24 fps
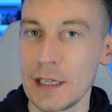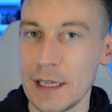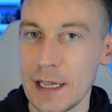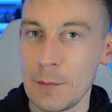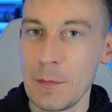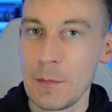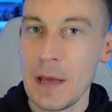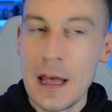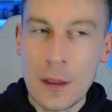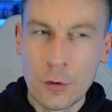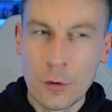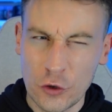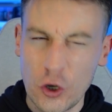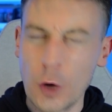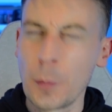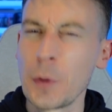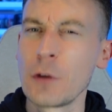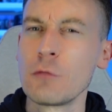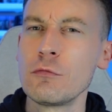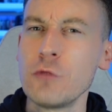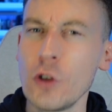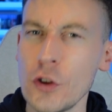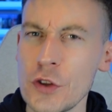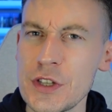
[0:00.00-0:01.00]
him. There was a couple
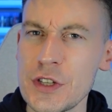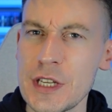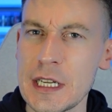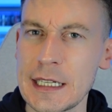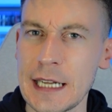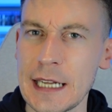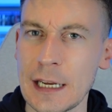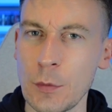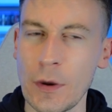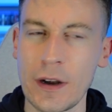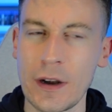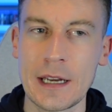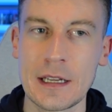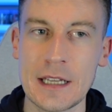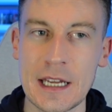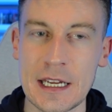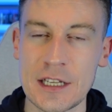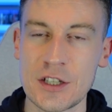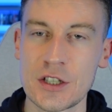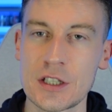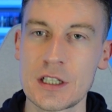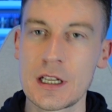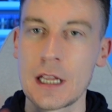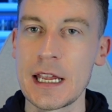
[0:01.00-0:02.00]
of runs he did where he
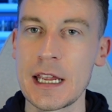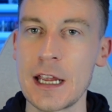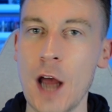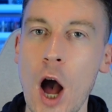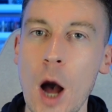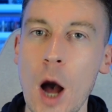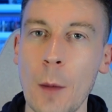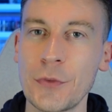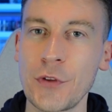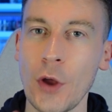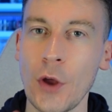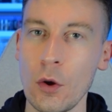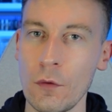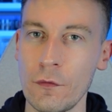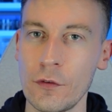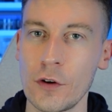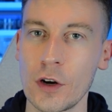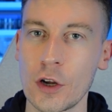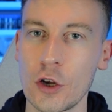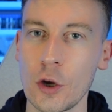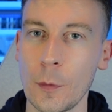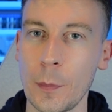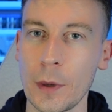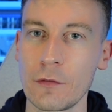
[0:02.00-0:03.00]
hopped over a
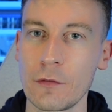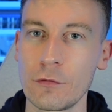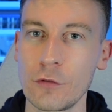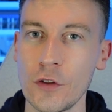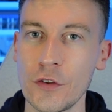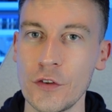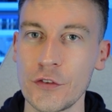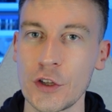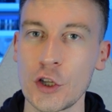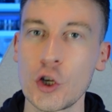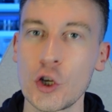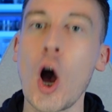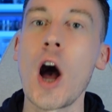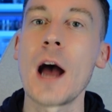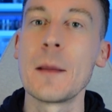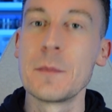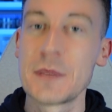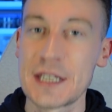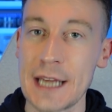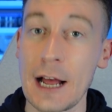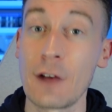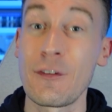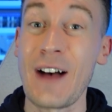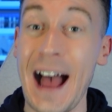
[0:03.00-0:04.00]
couple of runs and got
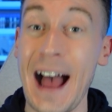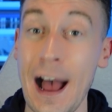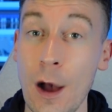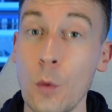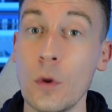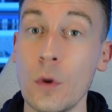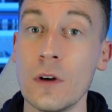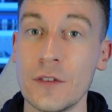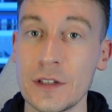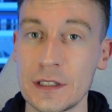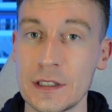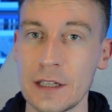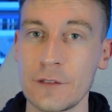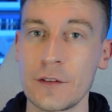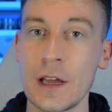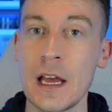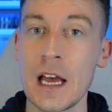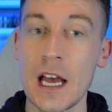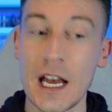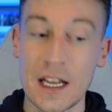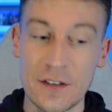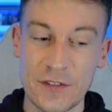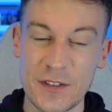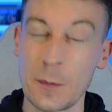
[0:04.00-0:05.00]
himself out of a
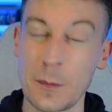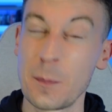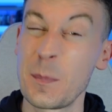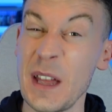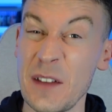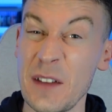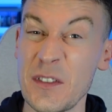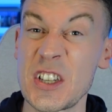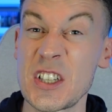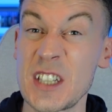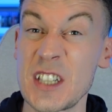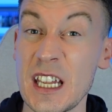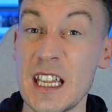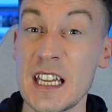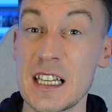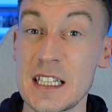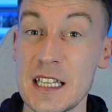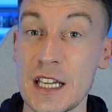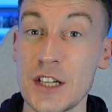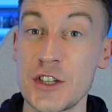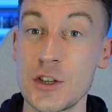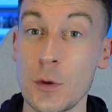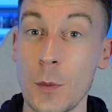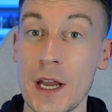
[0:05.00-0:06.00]
bit of a sticky
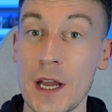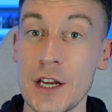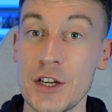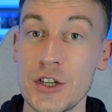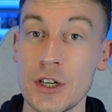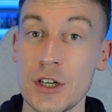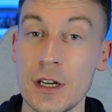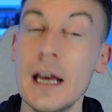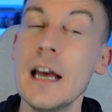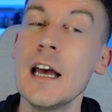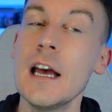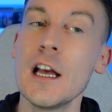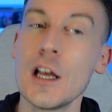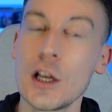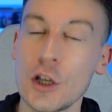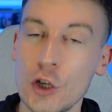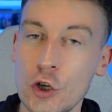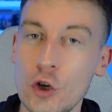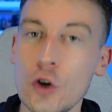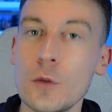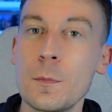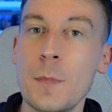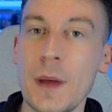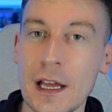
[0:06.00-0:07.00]
situation.
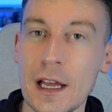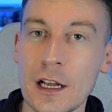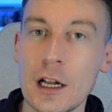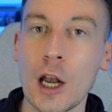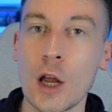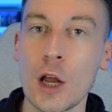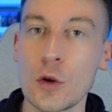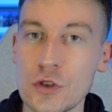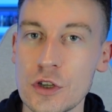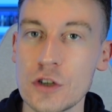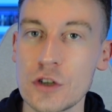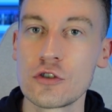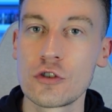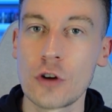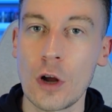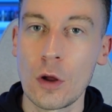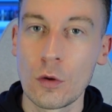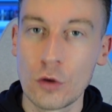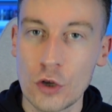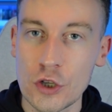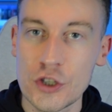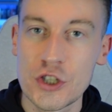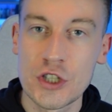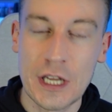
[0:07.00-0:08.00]
Good bit of close
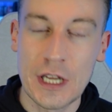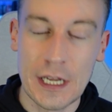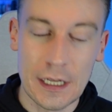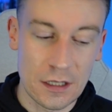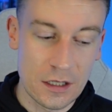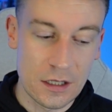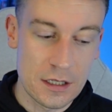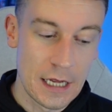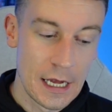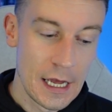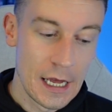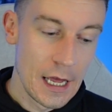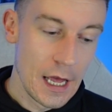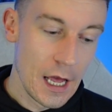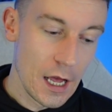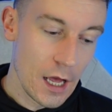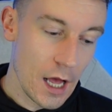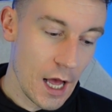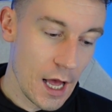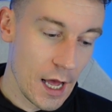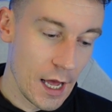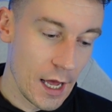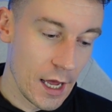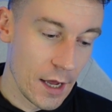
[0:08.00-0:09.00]
control, good skills.
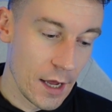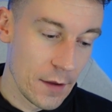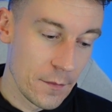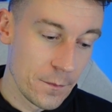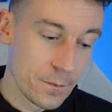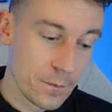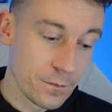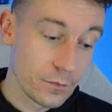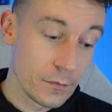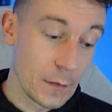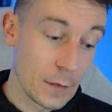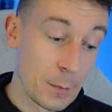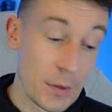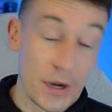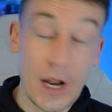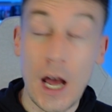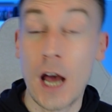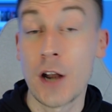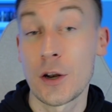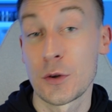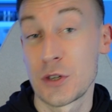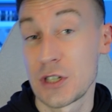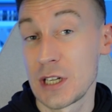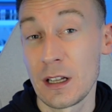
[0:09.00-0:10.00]

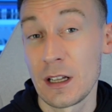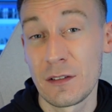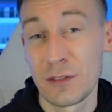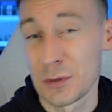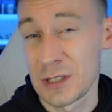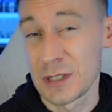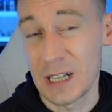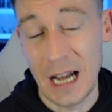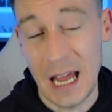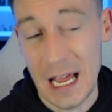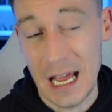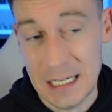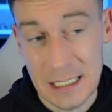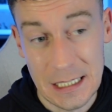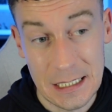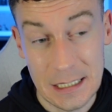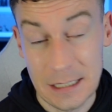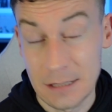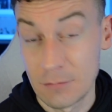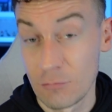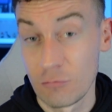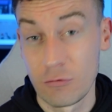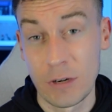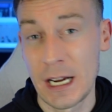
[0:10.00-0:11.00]
Bernardo Silva was class,
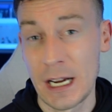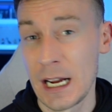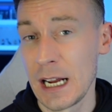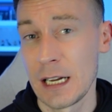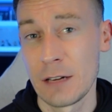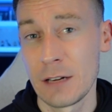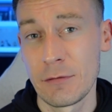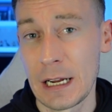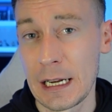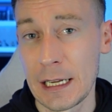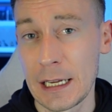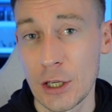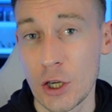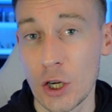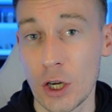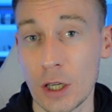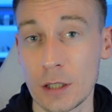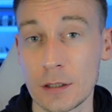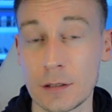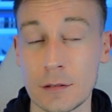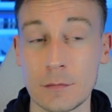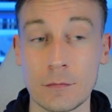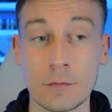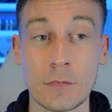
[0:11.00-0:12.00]
really, really
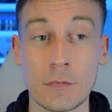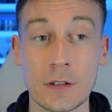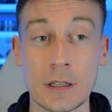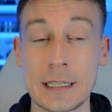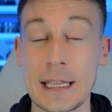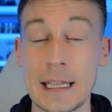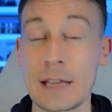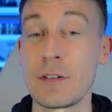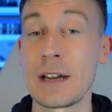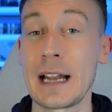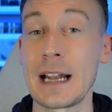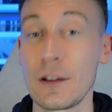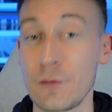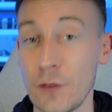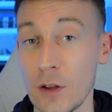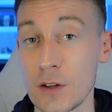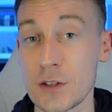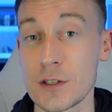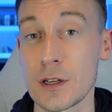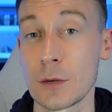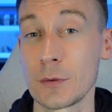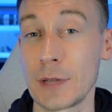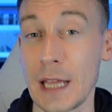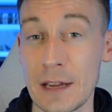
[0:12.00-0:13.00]
good. Giving
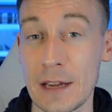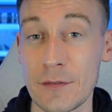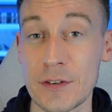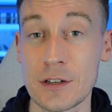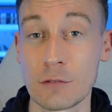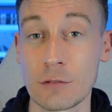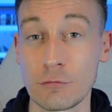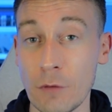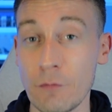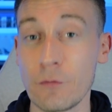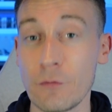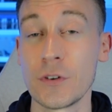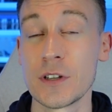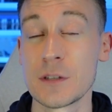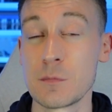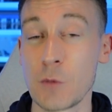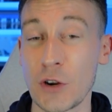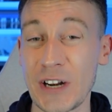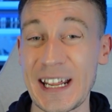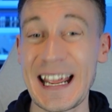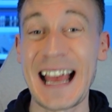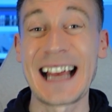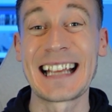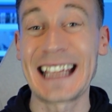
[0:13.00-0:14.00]
Alphonso Davies a run for his
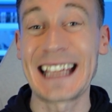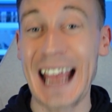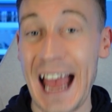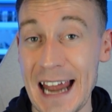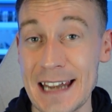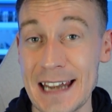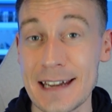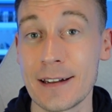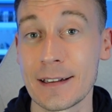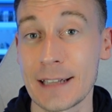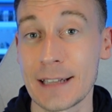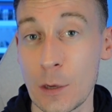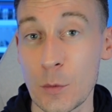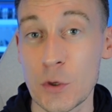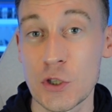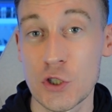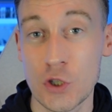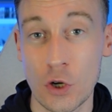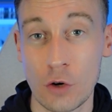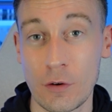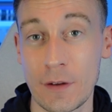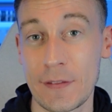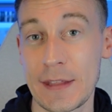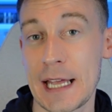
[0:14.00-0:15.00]
money again, like we
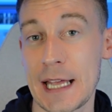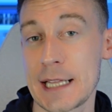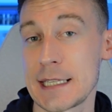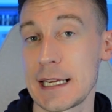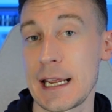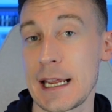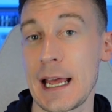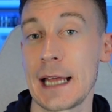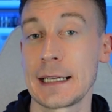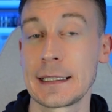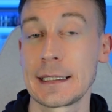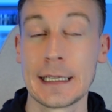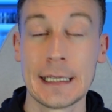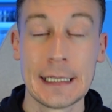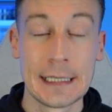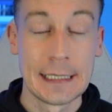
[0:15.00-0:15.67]
saw at the Etihad.